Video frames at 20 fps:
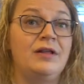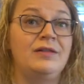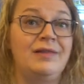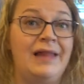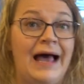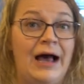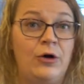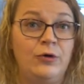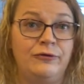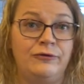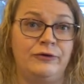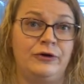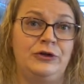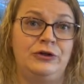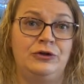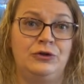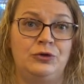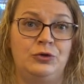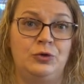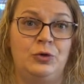allow for
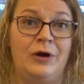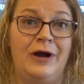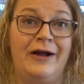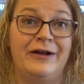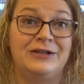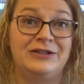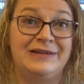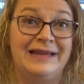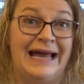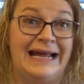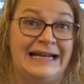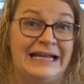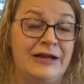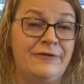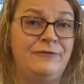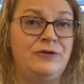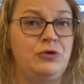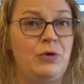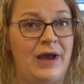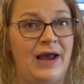you that
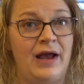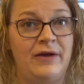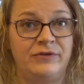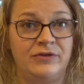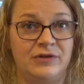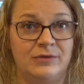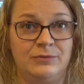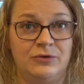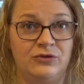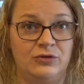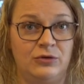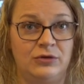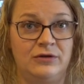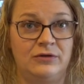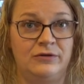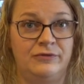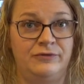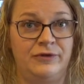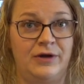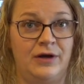if you have some sort
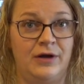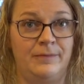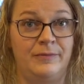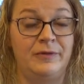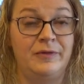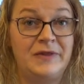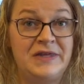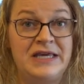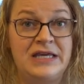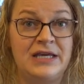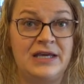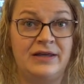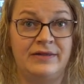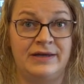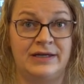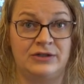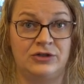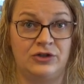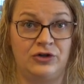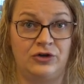of leaking
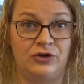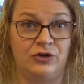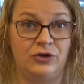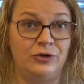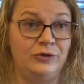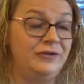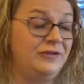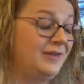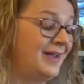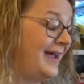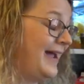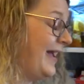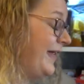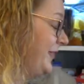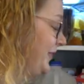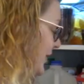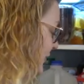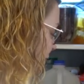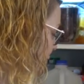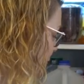that occurs,
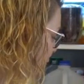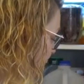that the